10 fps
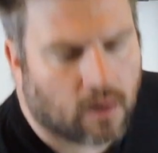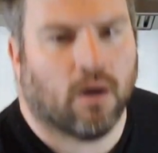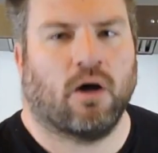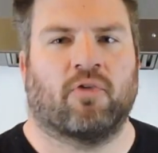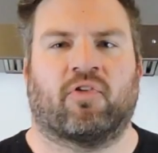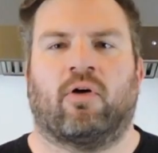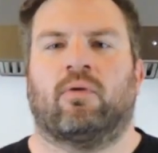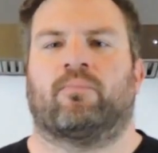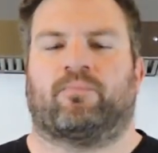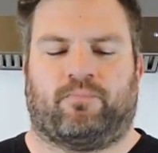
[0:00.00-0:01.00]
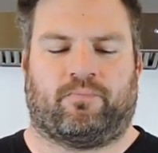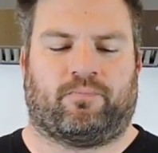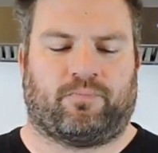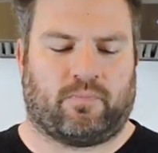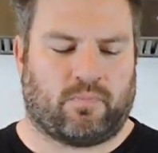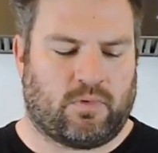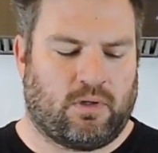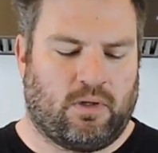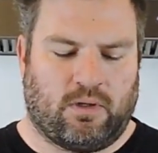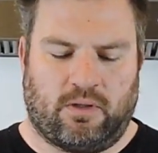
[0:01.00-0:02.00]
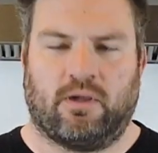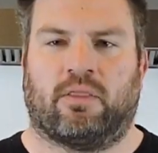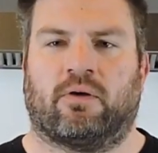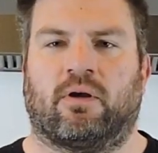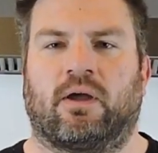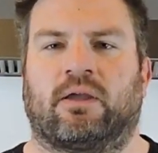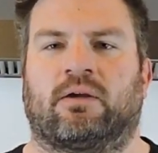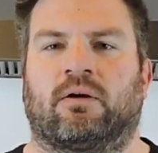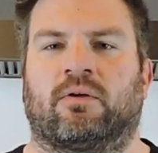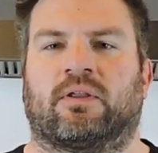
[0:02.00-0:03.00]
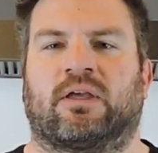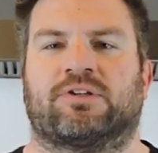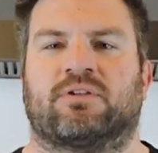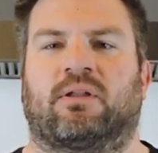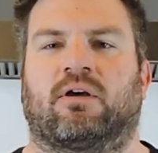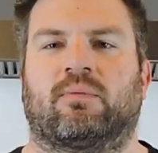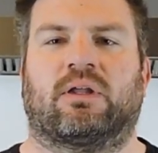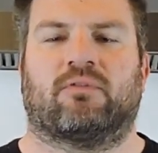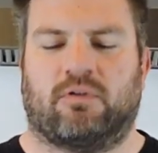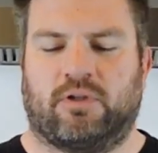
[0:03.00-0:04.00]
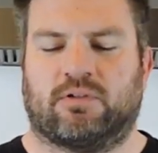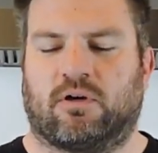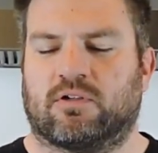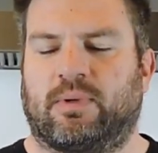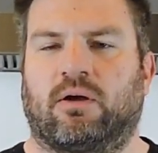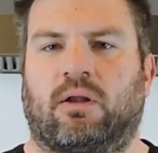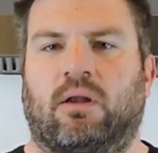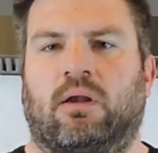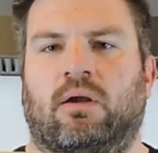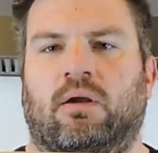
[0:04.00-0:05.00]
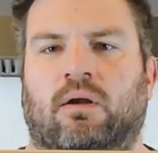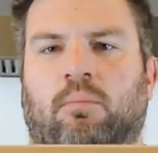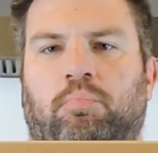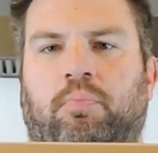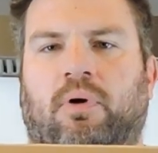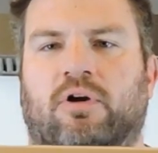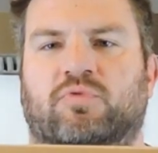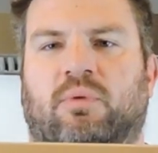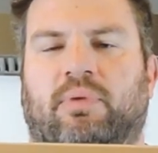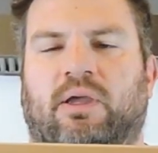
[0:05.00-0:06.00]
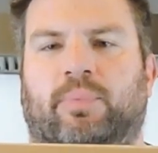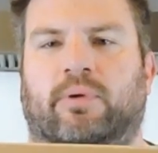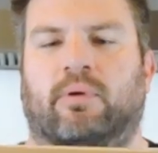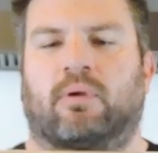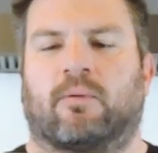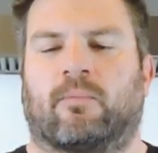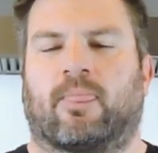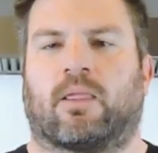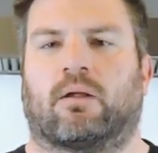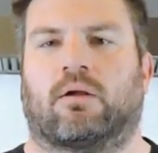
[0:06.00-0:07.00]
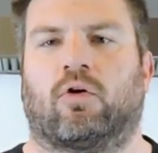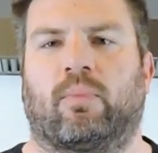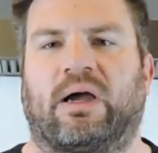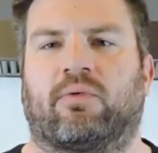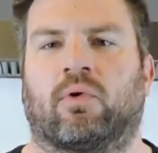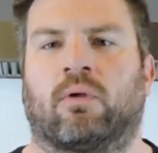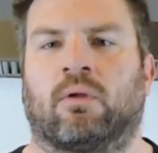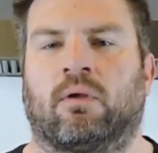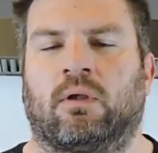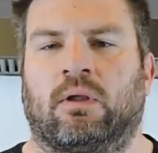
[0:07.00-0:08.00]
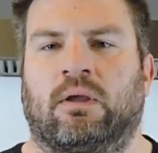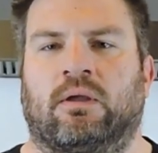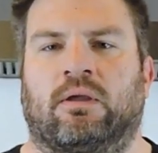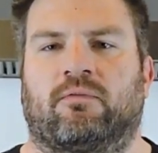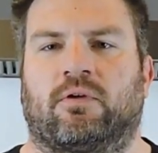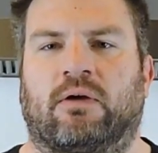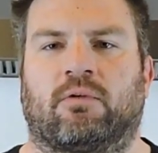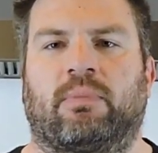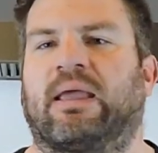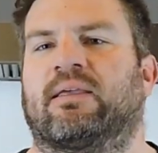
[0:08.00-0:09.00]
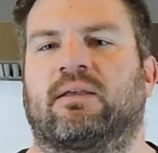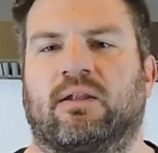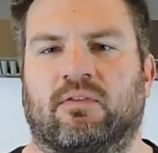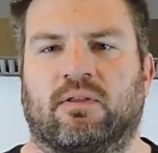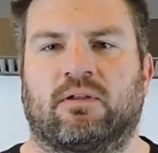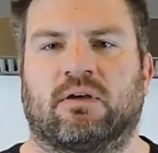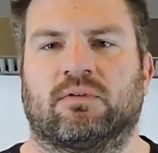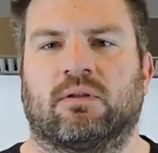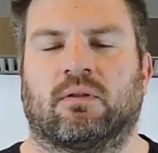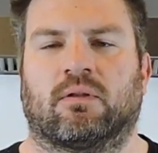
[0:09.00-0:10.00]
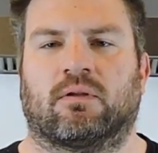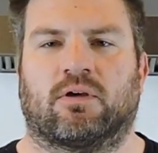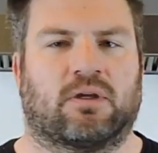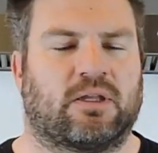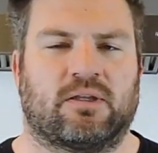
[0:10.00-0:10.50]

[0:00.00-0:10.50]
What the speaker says: Also, the other hero in the kitchen that nobody ever really talks about, parchment paper. Go buy a roll. If you're ever baking anything in the oven, cooking